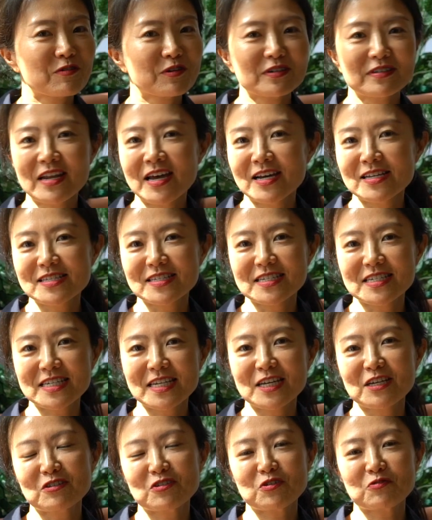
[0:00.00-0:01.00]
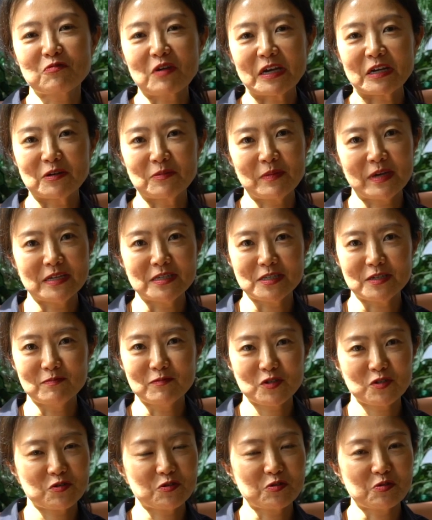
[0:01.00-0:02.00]
wouldn't hesitate to recommend
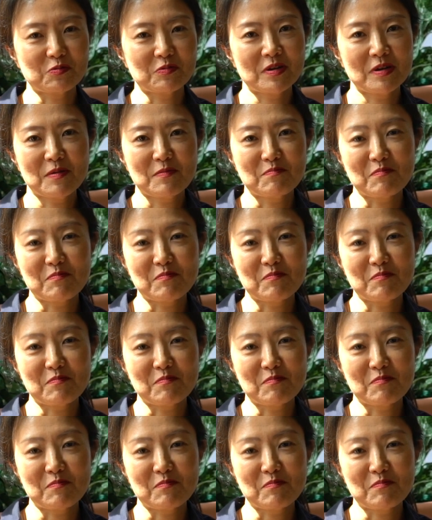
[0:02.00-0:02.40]
him to